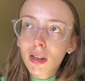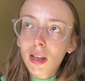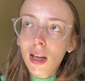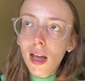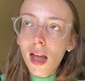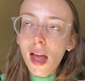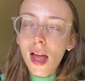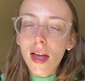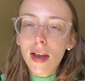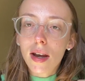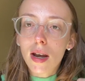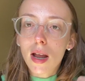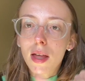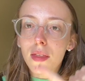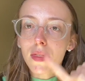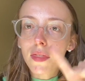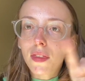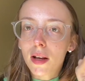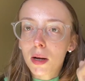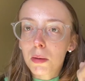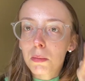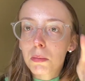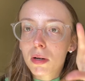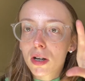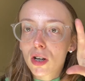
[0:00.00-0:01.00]
And I
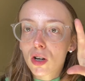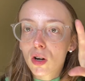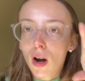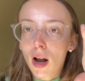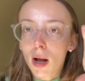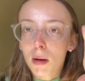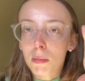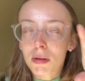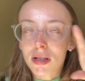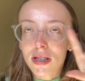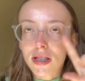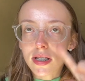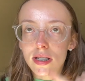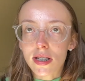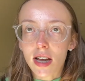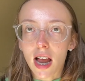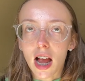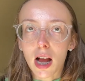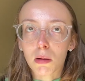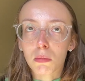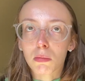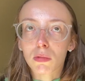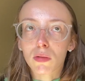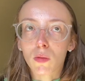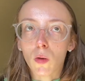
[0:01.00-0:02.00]
think I'm gonna grab a snack
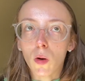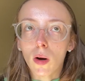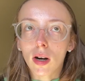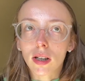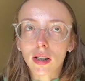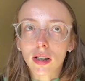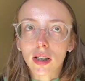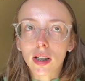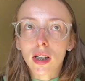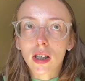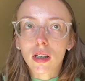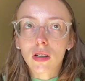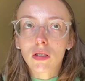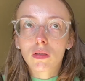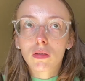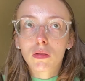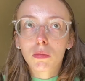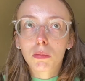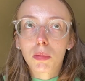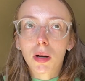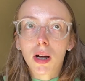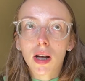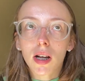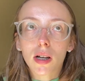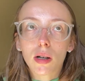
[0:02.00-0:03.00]
before I leave,
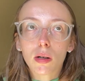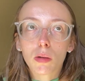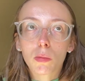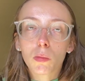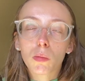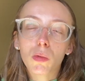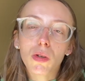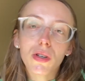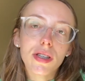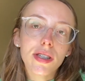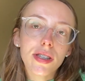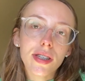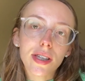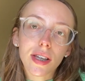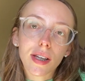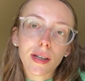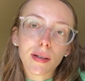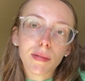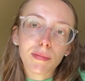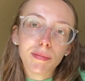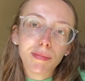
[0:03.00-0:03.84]
but we'll see.